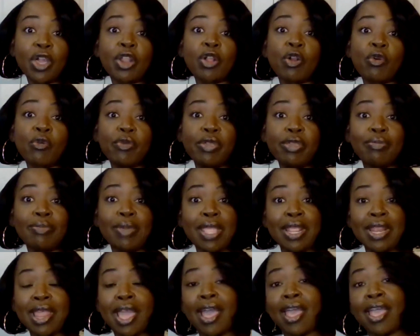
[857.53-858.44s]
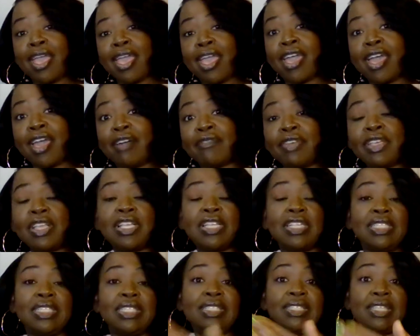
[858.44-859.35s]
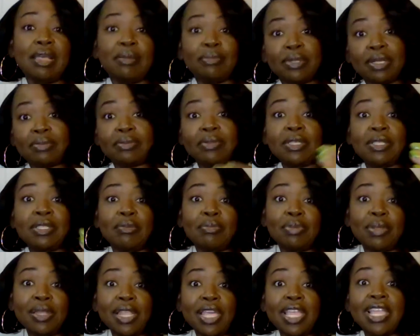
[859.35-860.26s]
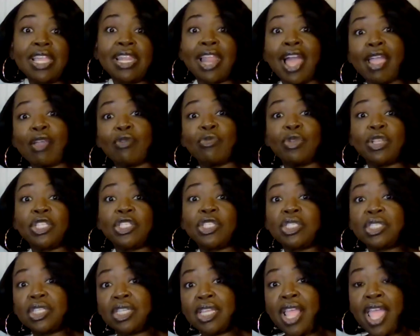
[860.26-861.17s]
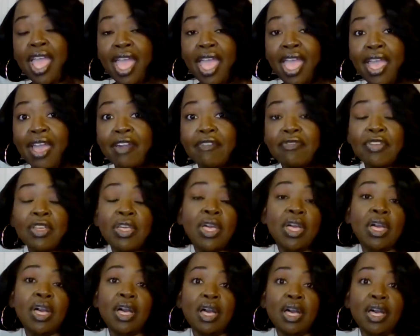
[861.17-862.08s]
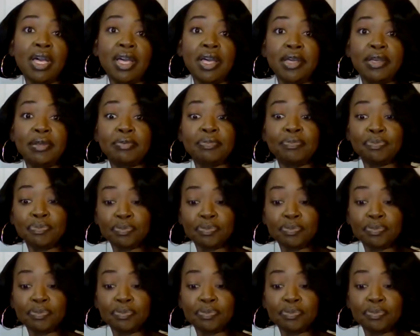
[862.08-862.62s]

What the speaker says: or we may not have stepped up to the plate like we should have. And